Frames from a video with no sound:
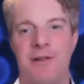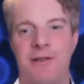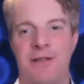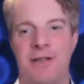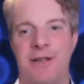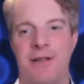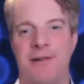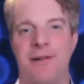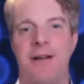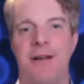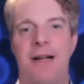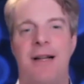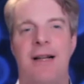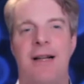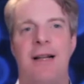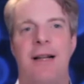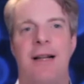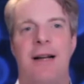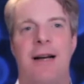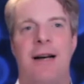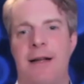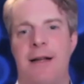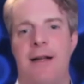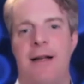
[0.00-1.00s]
So
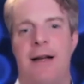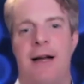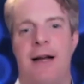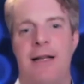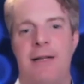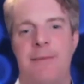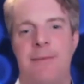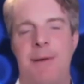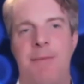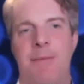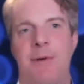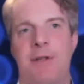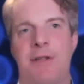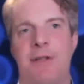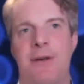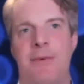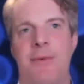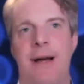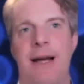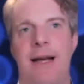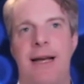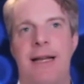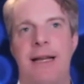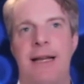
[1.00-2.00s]
as people's
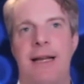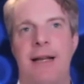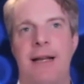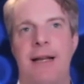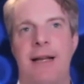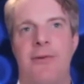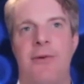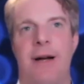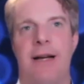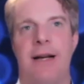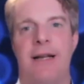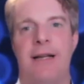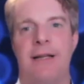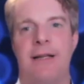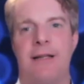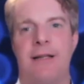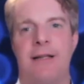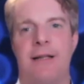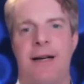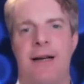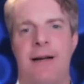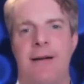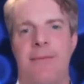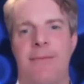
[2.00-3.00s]
awakening quickens,
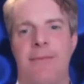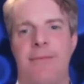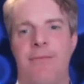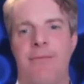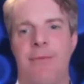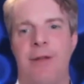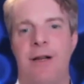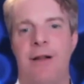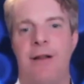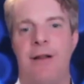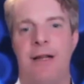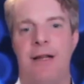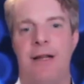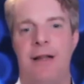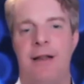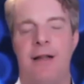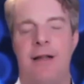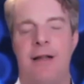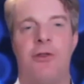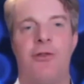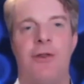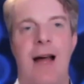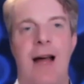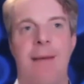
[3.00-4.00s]

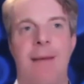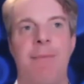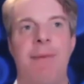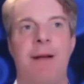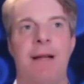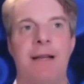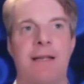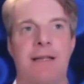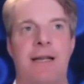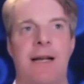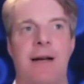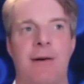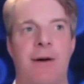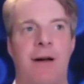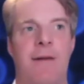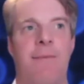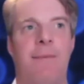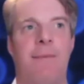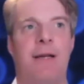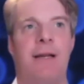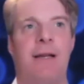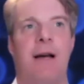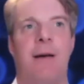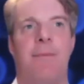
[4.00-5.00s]
the trappings that have
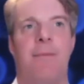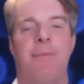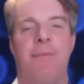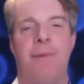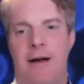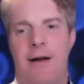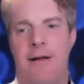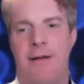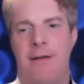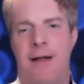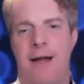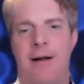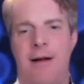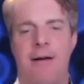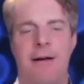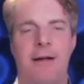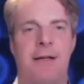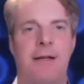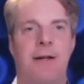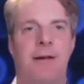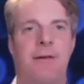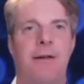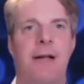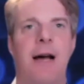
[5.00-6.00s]
been up there
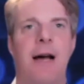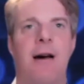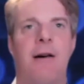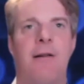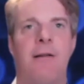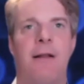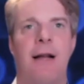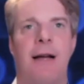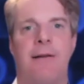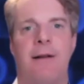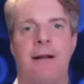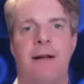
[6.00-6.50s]
until now, like